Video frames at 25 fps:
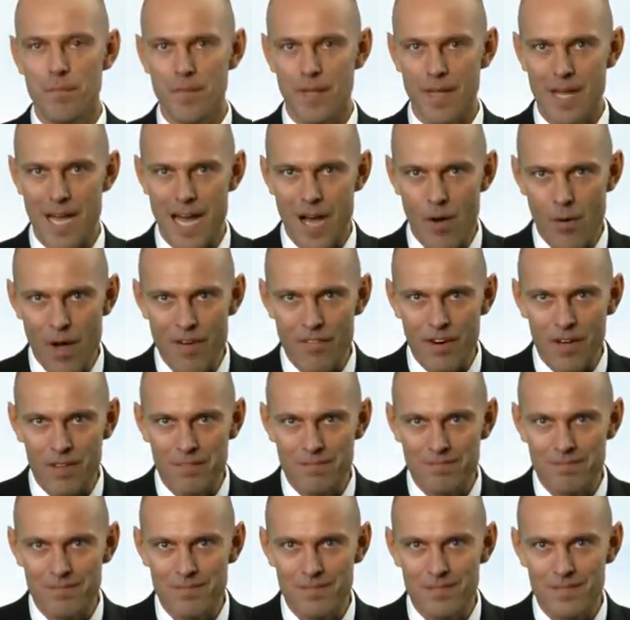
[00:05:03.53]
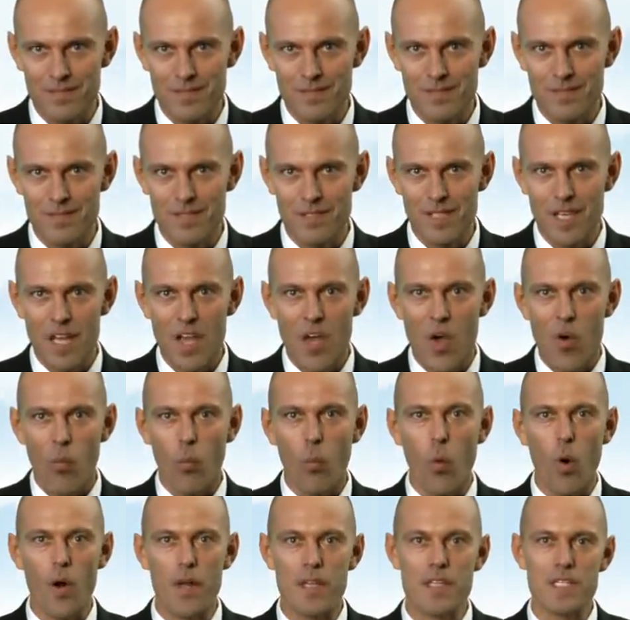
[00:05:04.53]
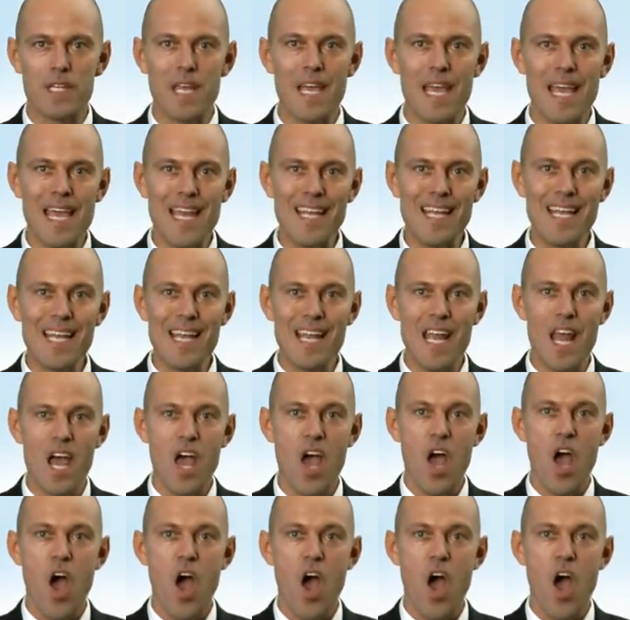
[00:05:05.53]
However, what is hidden